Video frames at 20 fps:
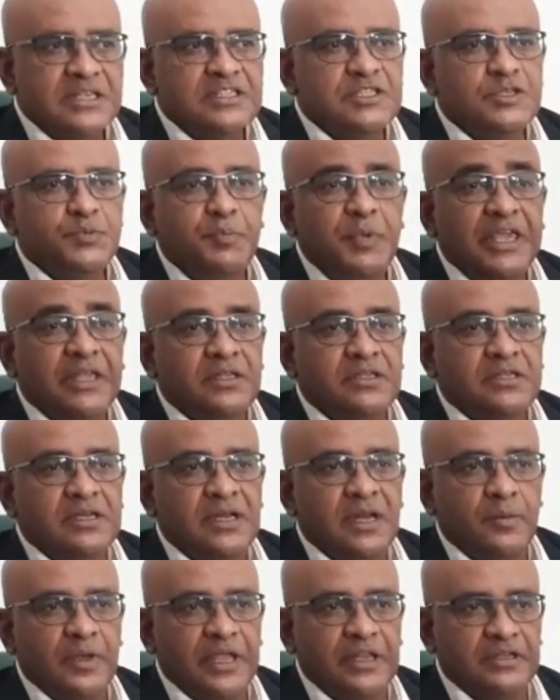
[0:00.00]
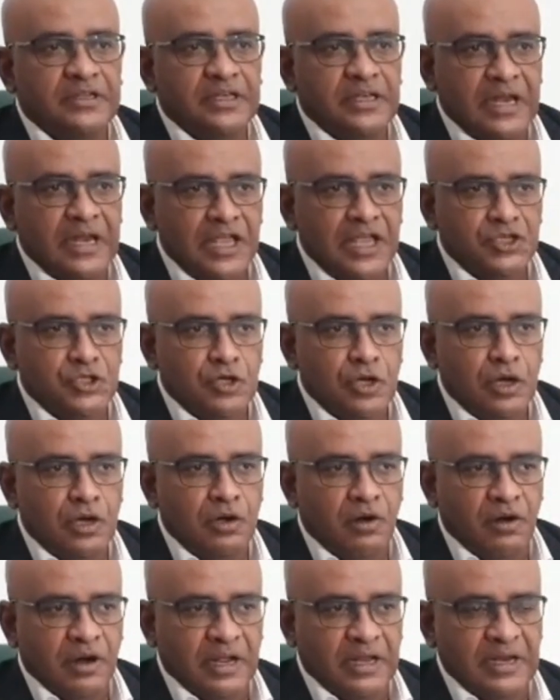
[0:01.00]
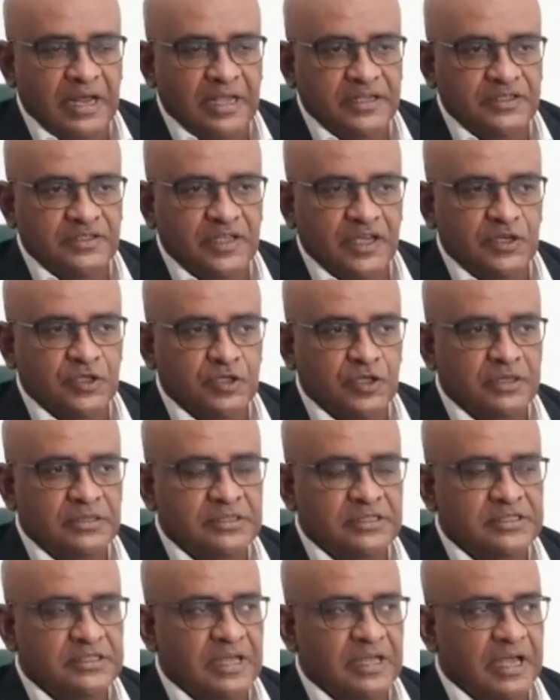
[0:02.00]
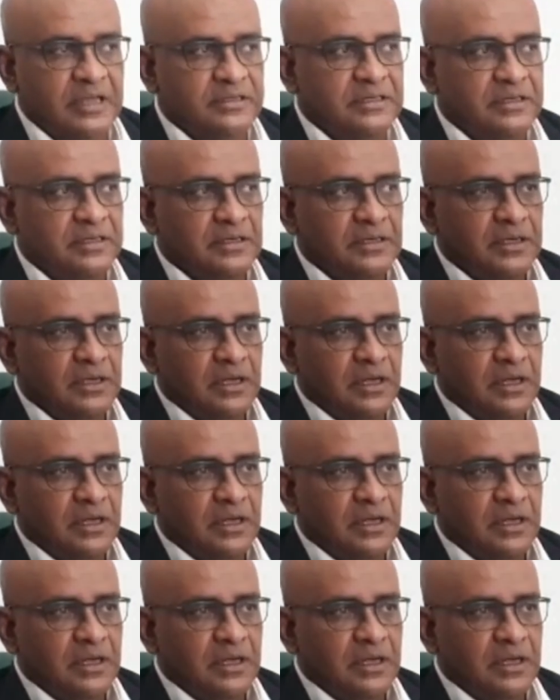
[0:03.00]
speak to the international organizations that